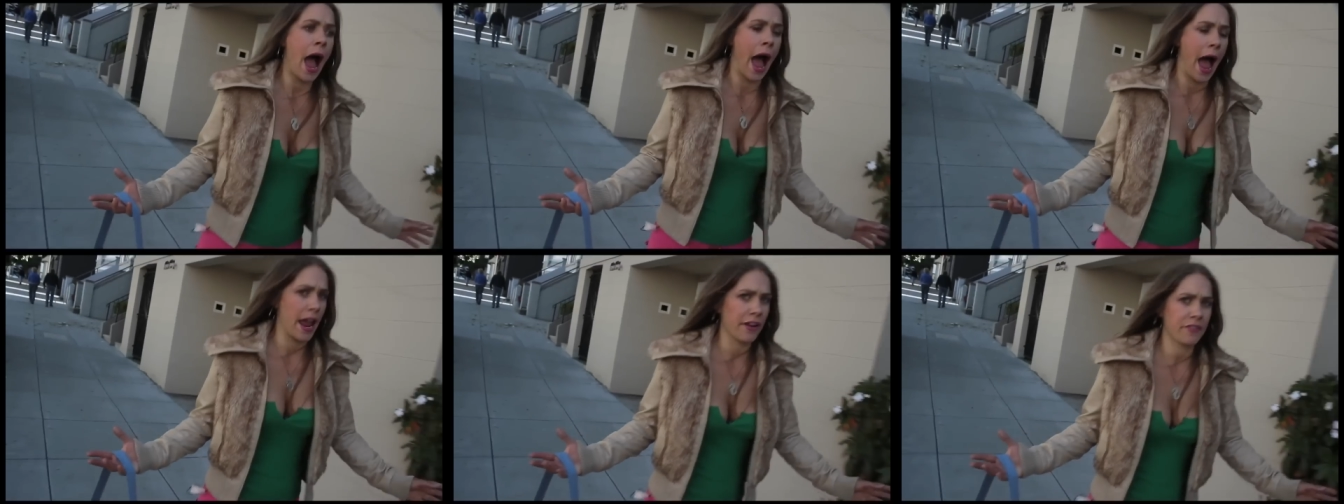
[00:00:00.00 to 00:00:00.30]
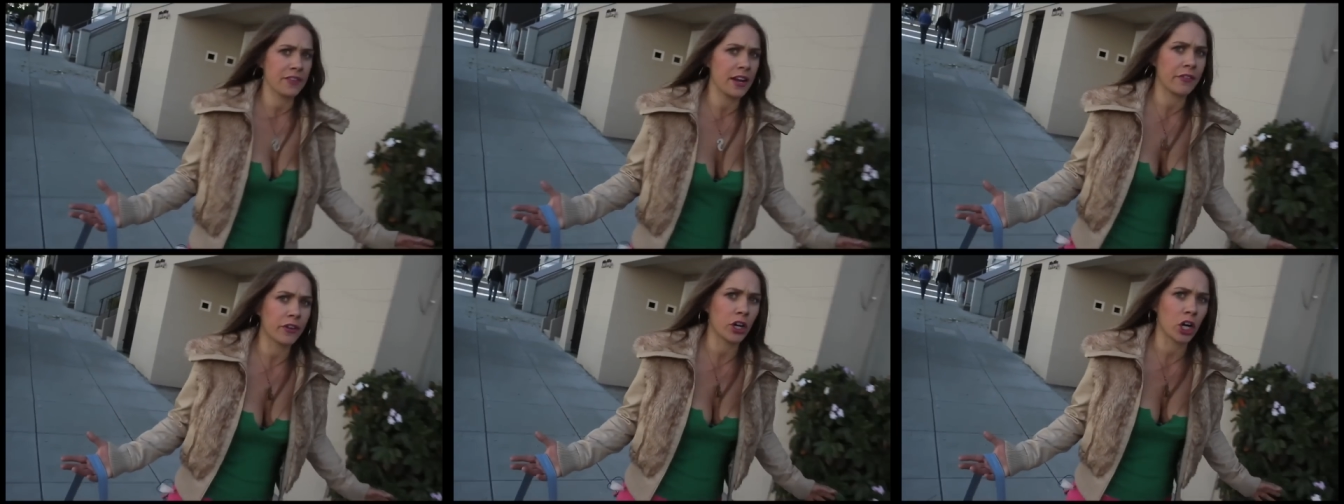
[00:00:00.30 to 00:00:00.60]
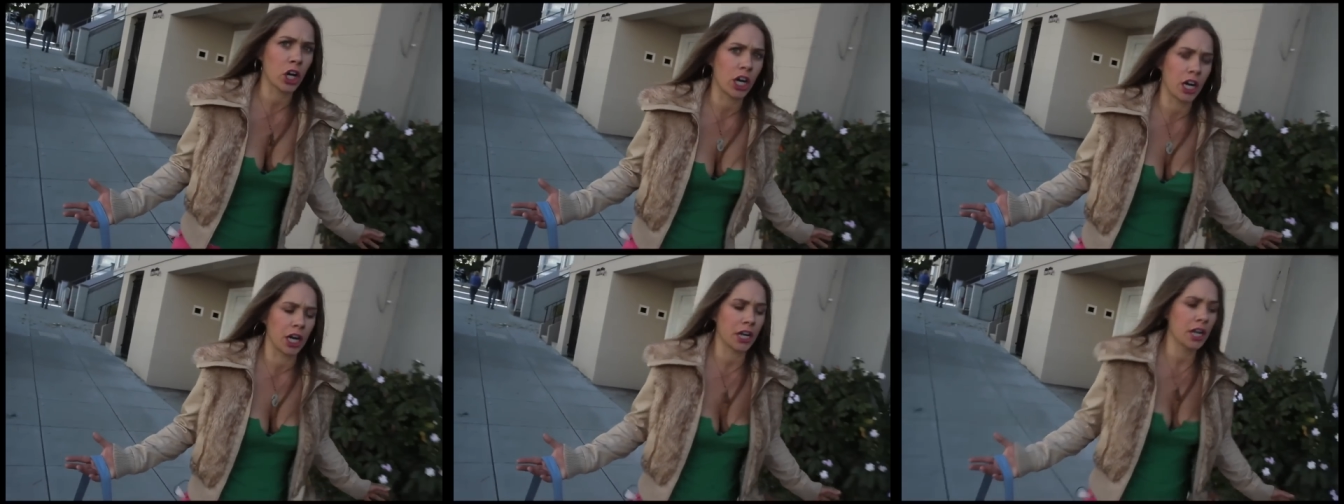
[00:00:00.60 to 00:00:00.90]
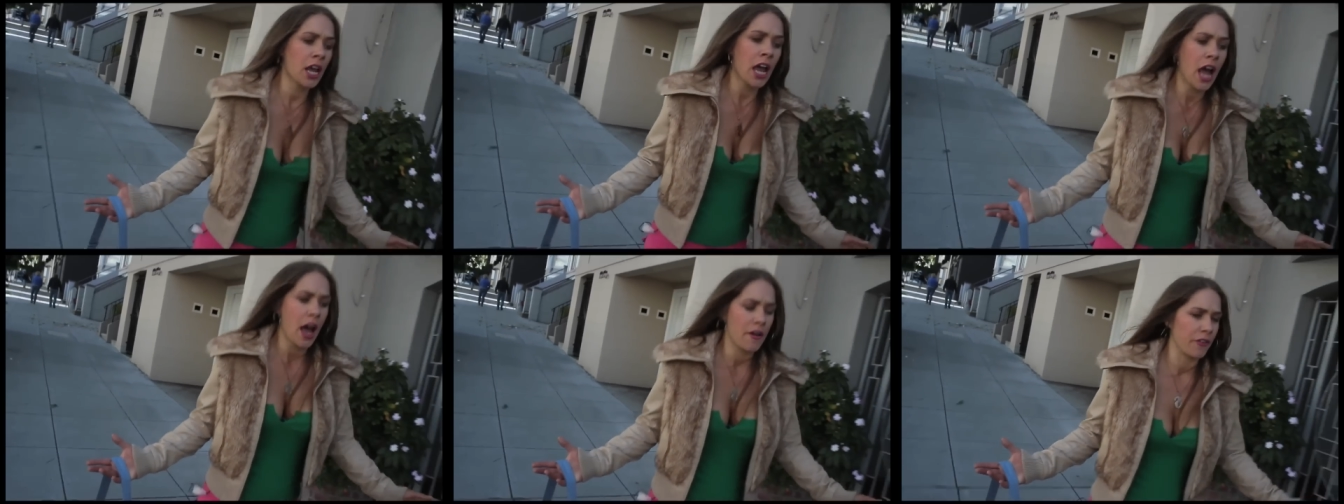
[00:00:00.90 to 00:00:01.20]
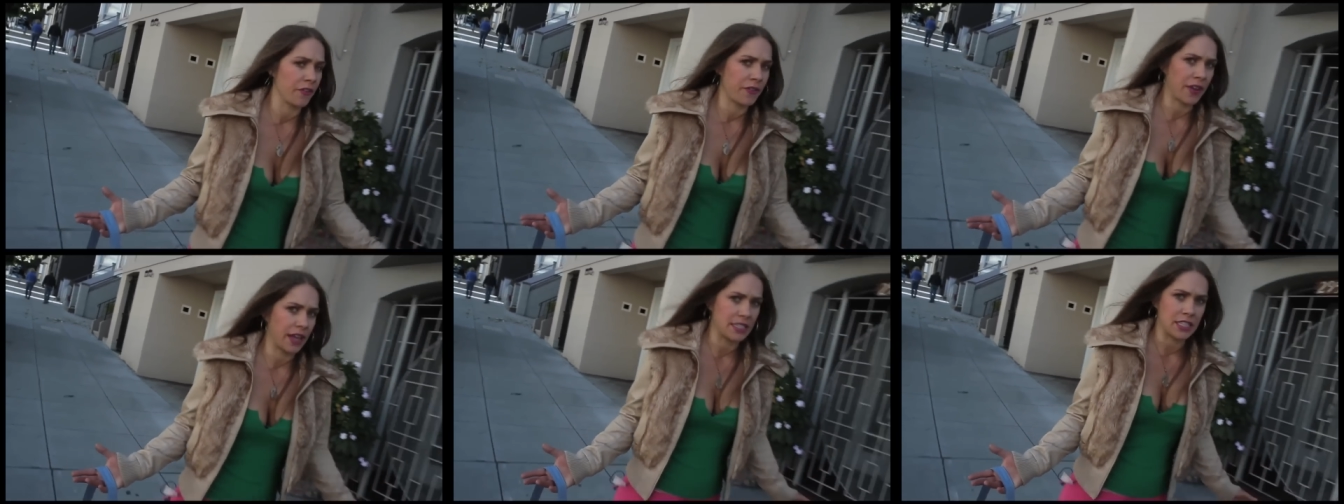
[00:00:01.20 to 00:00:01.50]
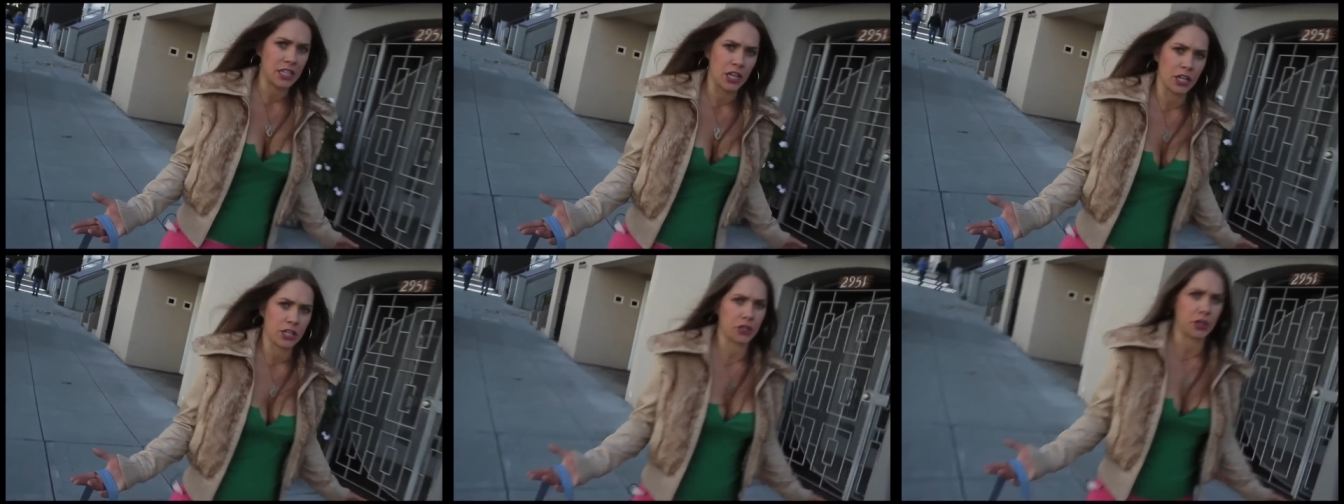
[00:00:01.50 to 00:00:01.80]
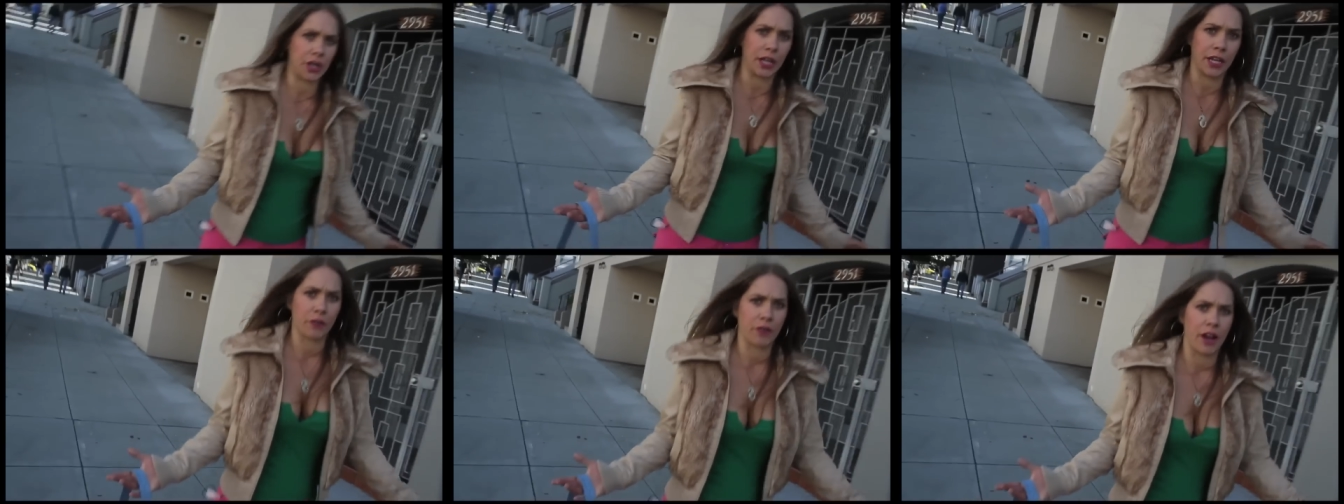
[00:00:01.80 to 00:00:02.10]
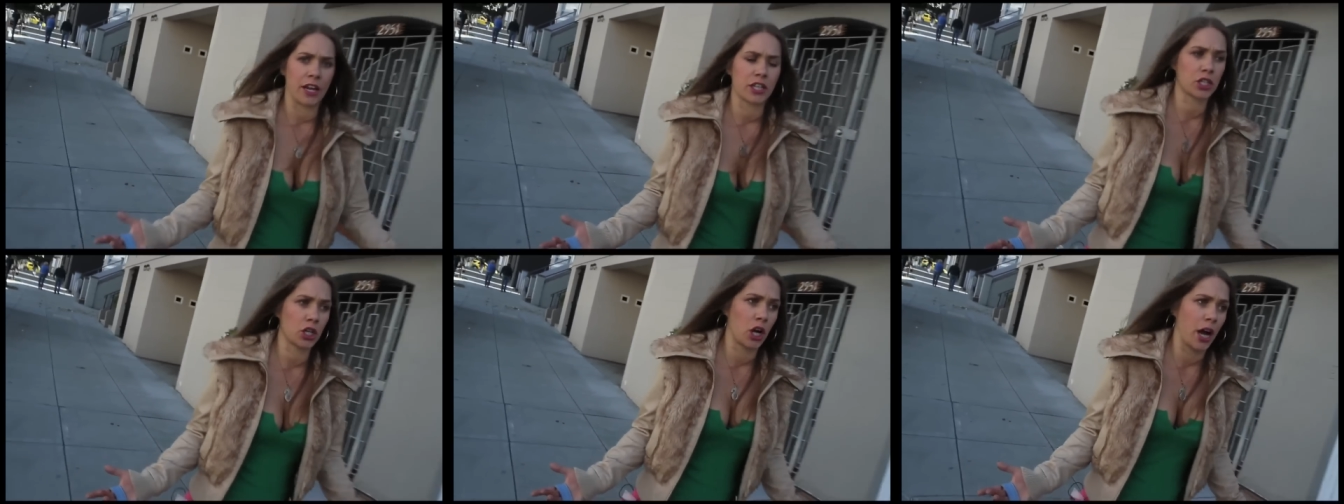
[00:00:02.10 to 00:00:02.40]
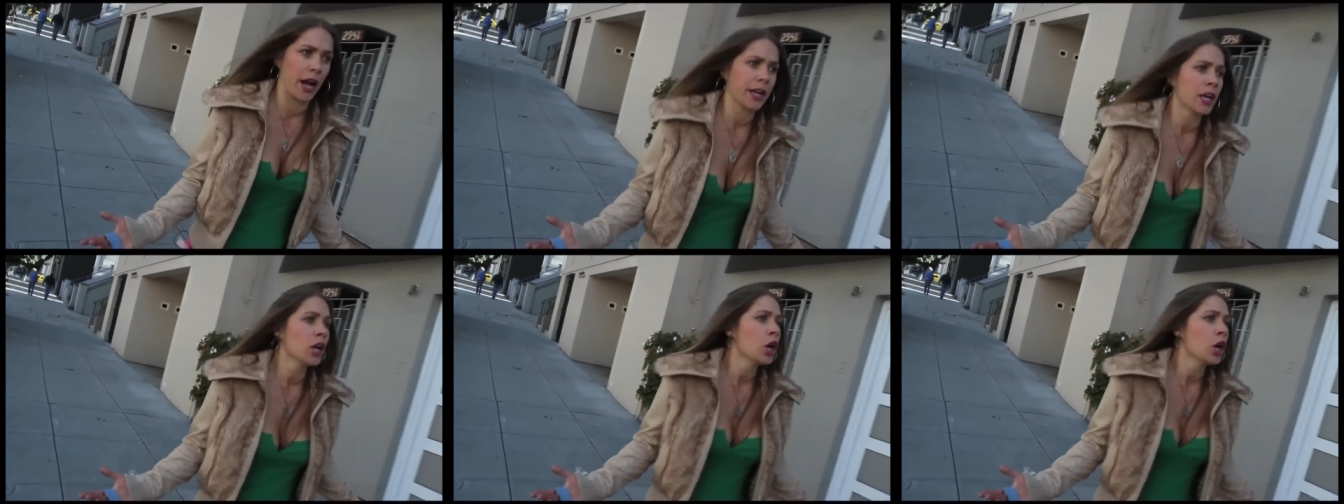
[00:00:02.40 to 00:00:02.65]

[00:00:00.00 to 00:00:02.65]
I've never heard of a fancy Australian restaurant